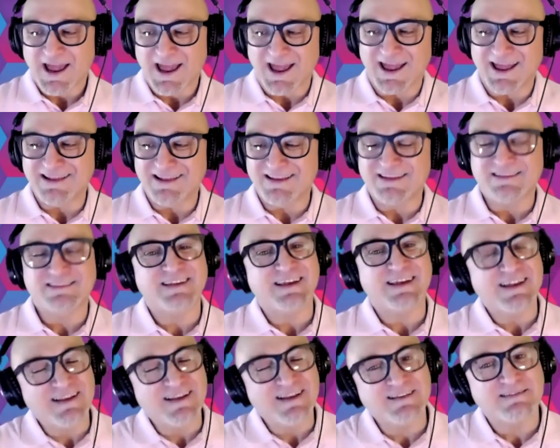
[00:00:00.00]
And then to
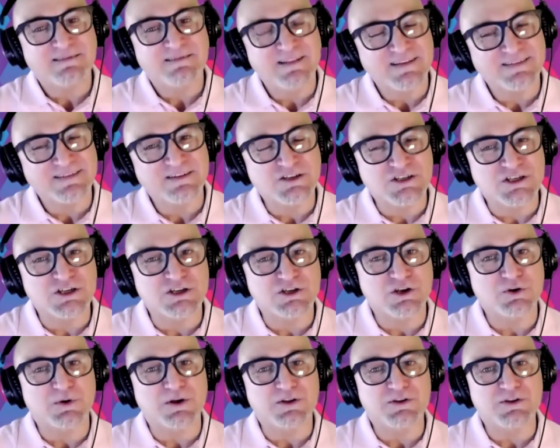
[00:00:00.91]
hear, listen to
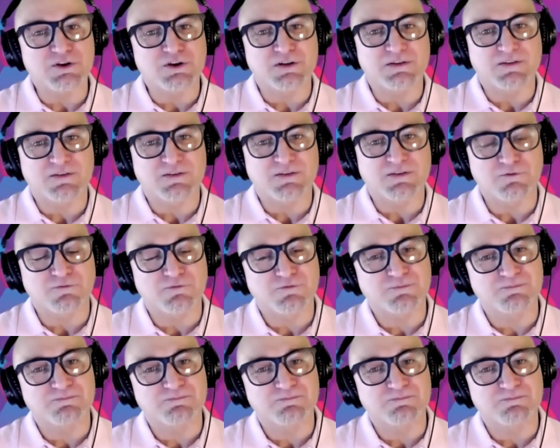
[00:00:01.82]
you, and you can sort of,